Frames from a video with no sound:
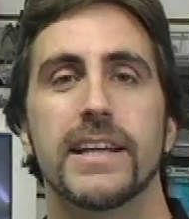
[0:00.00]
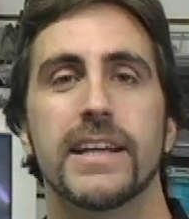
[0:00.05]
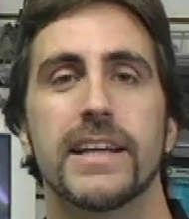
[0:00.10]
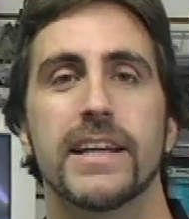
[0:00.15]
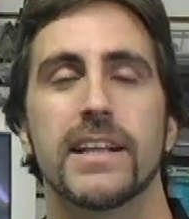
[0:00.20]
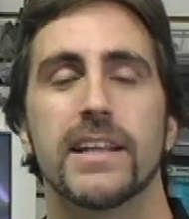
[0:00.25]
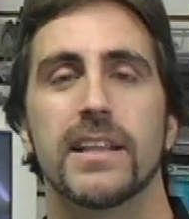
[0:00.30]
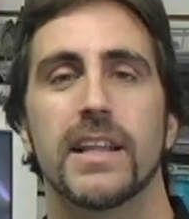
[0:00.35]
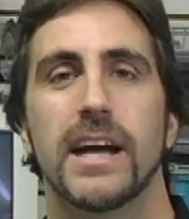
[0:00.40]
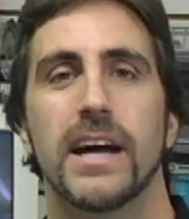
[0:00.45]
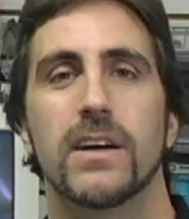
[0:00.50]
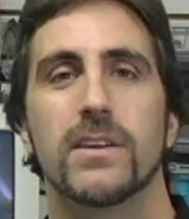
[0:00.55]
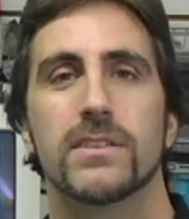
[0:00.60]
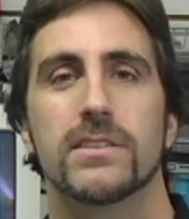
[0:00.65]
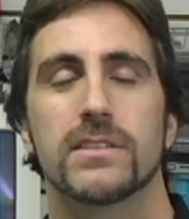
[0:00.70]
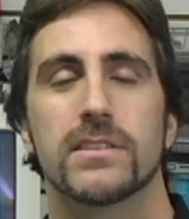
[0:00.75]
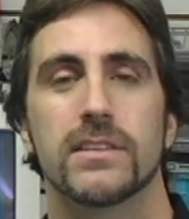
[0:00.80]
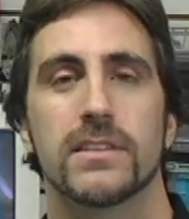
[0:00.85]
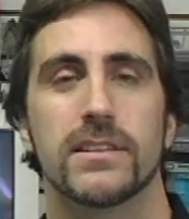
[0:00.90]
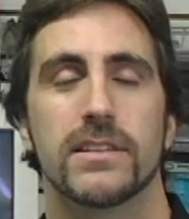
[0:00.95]
It
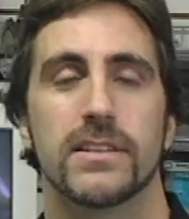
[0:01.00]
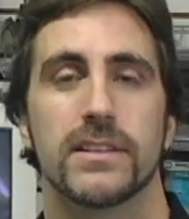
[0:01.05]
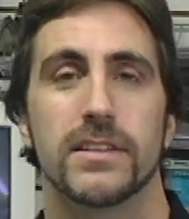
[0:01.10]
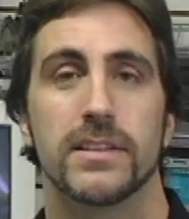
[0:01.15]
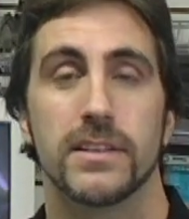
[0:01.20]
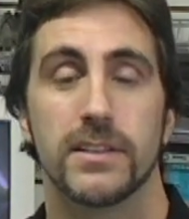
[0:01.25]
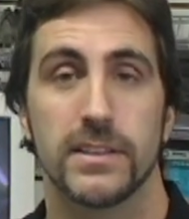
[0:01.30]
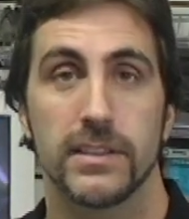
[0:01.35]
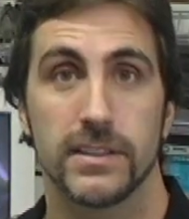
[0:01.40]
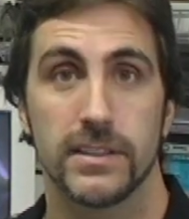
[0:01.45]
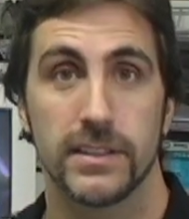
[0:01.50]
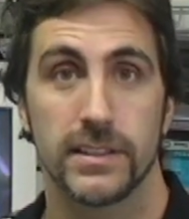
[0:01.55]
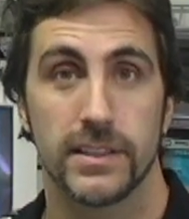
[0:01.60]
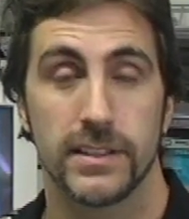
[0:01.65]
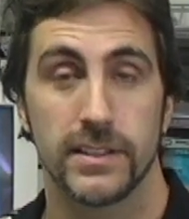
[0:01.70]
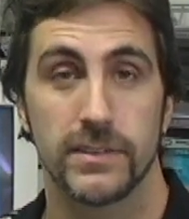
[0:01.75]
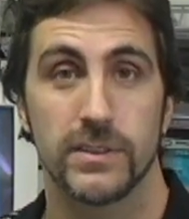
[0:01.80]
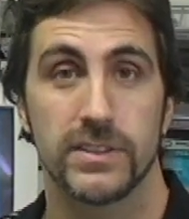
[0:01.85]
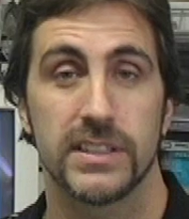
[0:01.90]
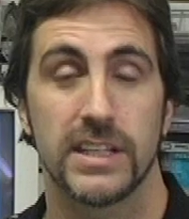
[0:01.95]
allows
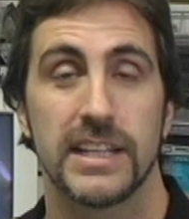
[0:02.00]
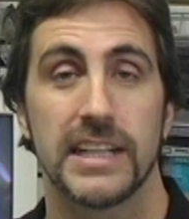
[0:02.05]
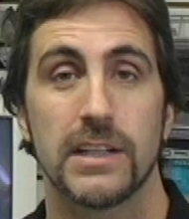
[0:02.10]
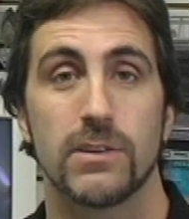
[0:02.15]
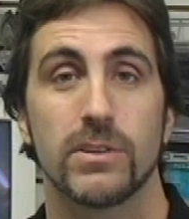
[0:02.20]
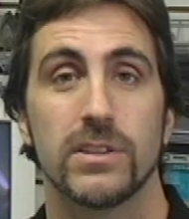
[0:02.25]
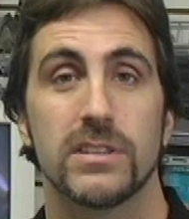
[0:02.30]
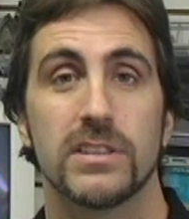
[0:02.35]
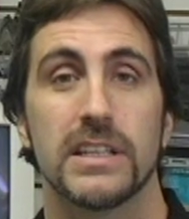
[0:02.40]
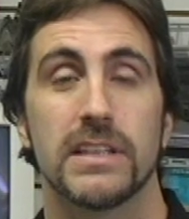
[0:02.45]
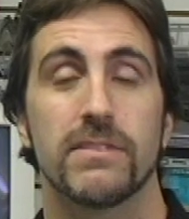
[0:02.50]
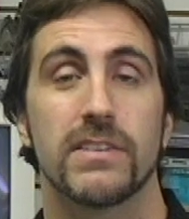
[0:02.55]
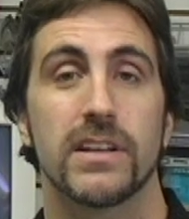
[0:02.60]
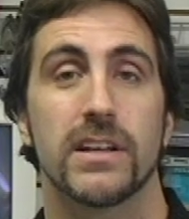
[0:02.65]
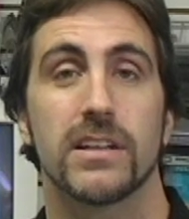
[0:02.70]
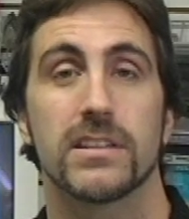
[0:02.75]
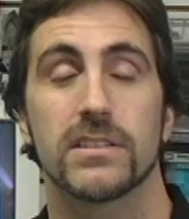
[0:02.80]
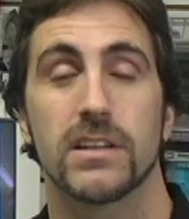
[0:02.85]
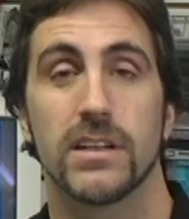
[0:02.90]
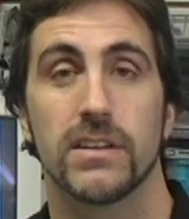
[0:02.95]
the sending and
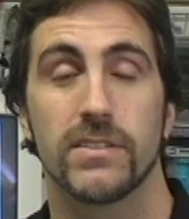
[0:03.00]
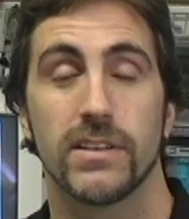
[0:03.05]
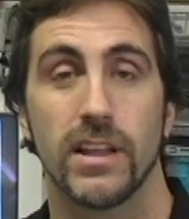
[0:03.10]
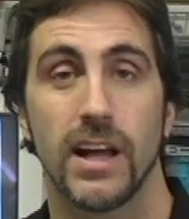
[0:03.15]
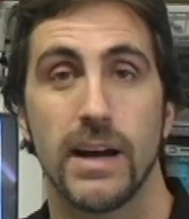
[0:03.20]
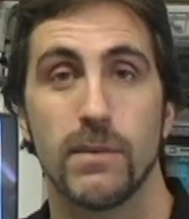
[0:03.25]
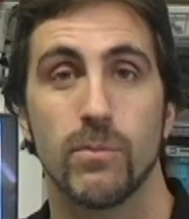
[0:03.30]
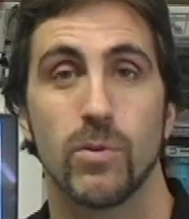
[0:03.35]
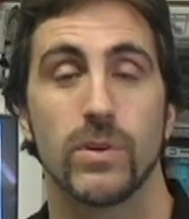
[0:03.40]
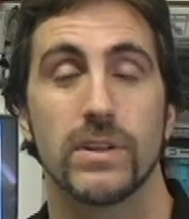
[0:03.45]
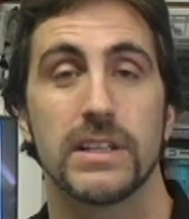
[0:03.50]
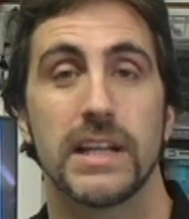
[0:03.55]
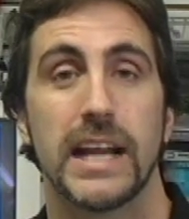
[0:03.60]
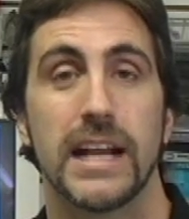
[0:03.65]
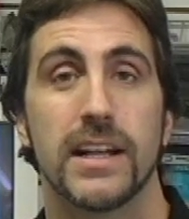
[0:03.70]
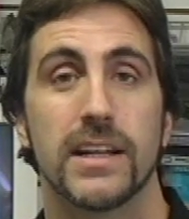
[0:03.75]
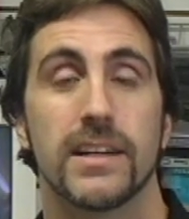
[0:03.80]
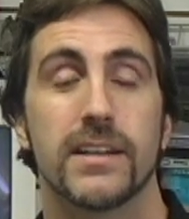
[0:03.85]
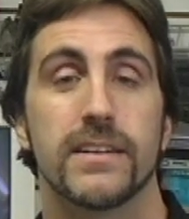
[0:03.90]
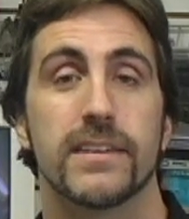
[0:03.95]
receiving of a lot more
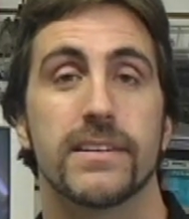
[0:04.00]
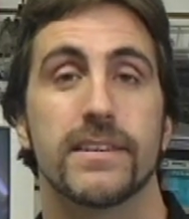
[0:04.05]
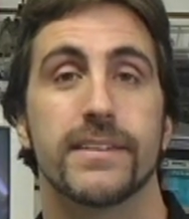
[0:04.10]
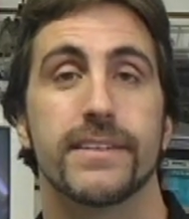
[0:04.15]
data